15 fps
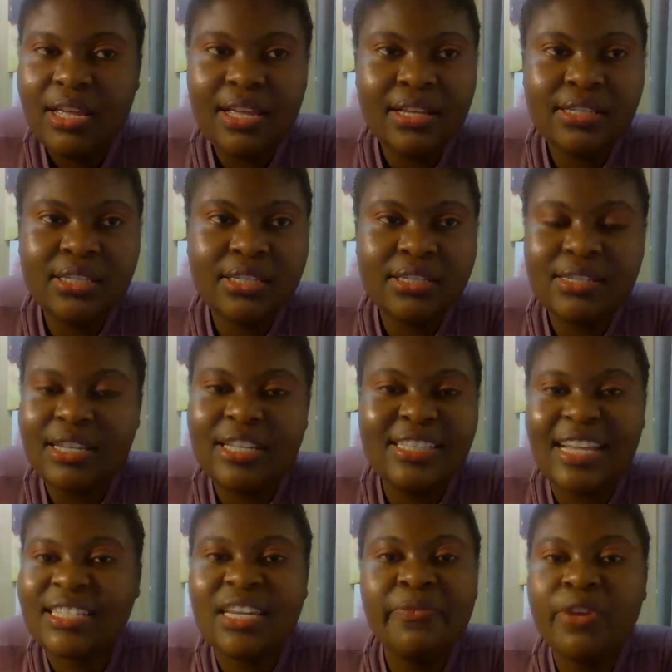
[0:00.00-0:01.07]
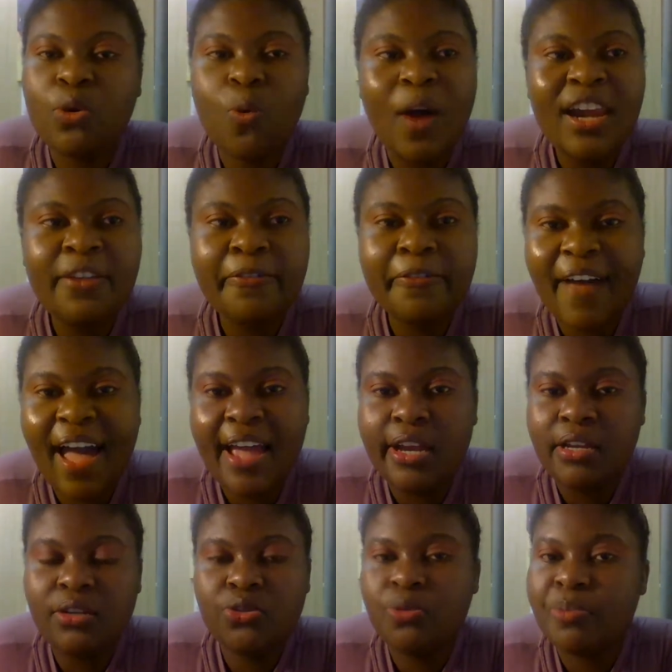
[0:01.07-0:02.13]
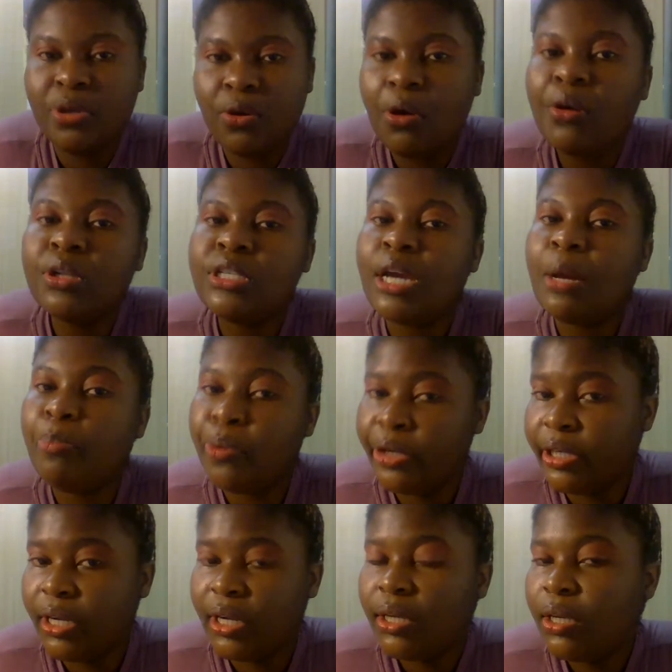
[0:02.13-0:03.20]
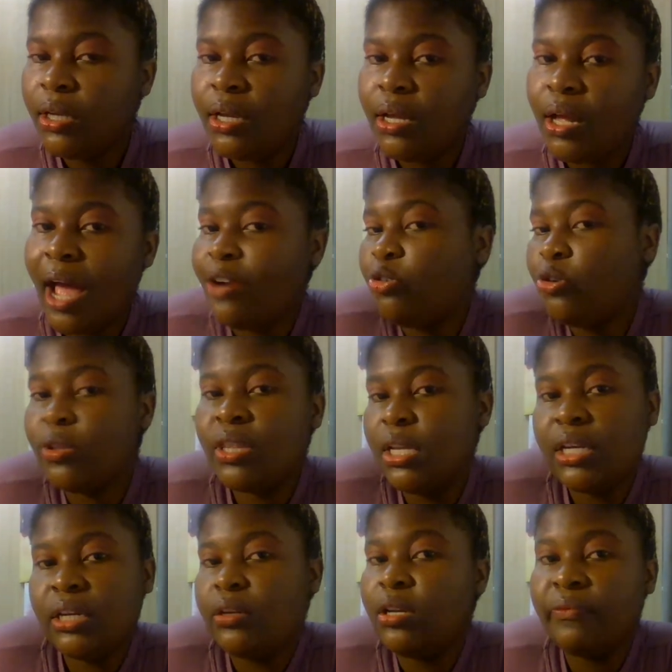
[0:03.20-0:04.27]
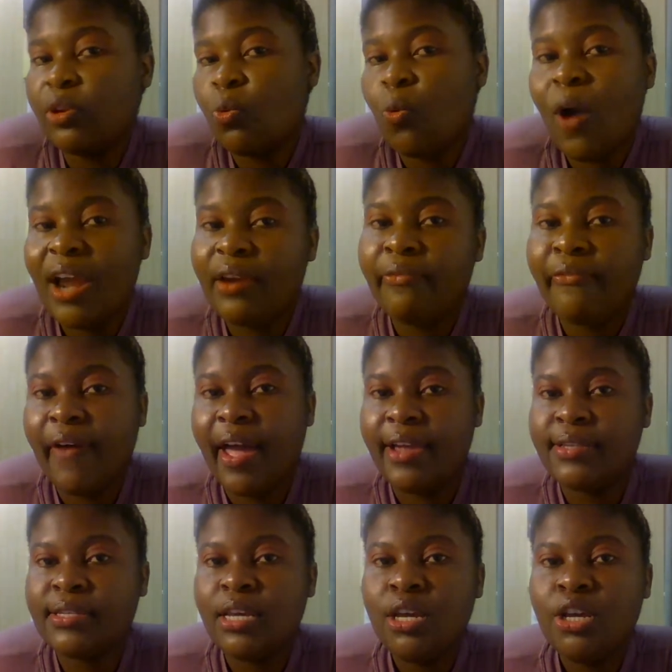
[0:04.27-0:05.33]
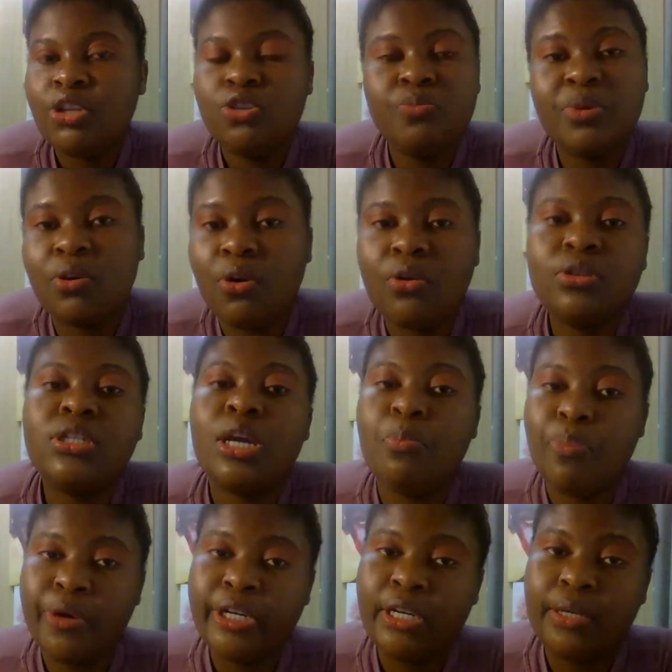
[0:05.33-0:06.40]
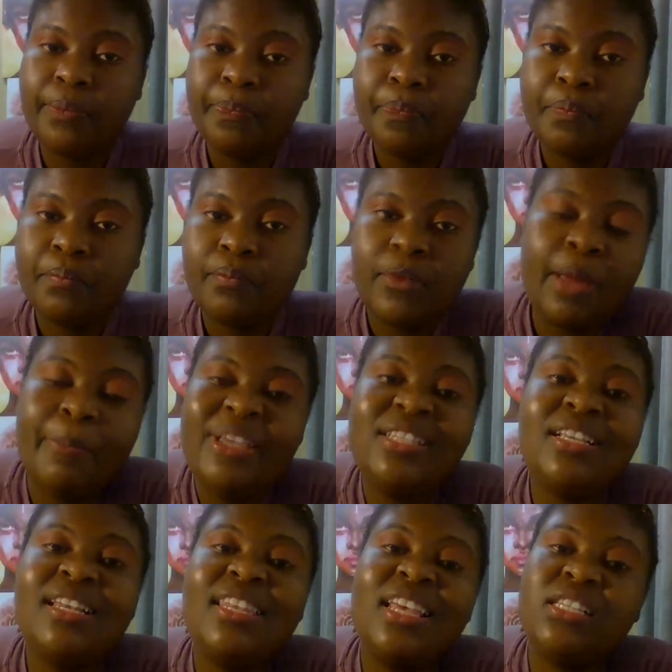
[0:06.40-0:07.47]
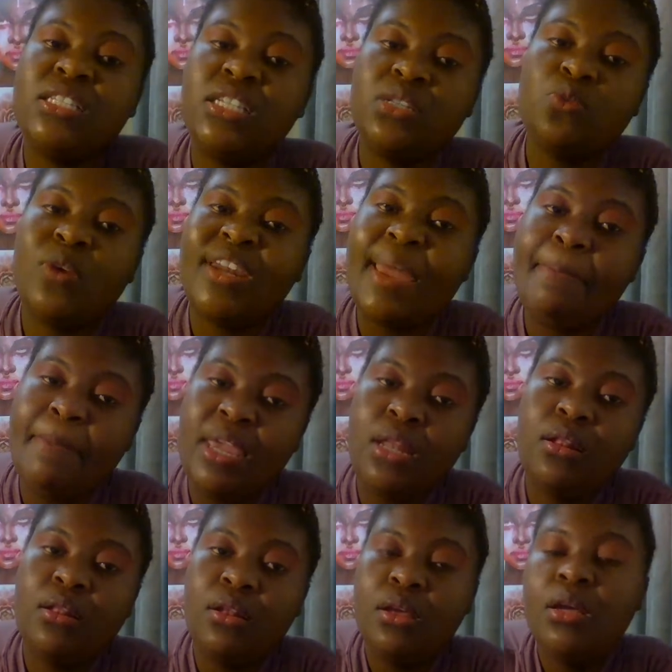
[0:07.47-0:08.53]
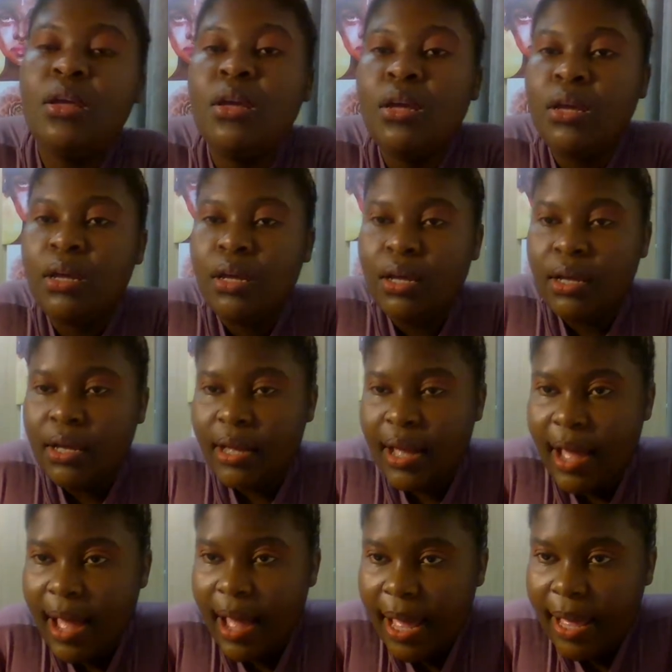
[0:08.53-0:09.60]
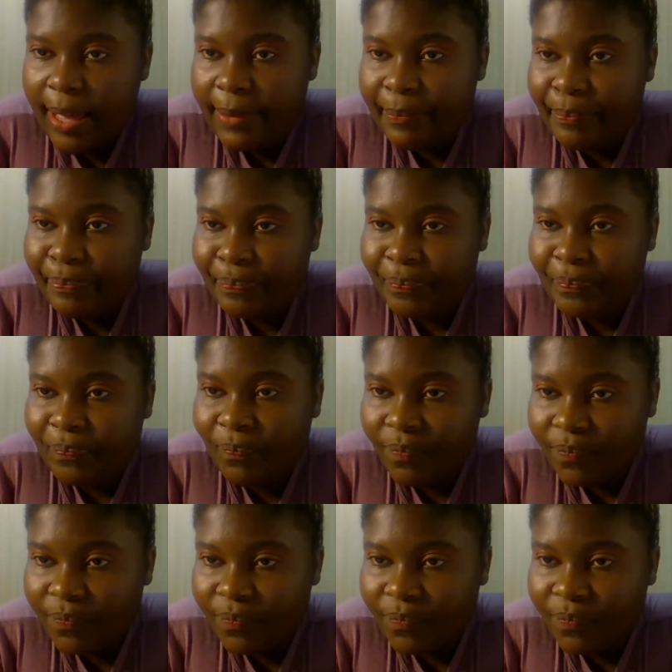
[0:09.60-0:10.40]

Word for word: It's it doesn't even qualify to be called a border. I don't think it even qualifies to be called a border basically that's just what i mean um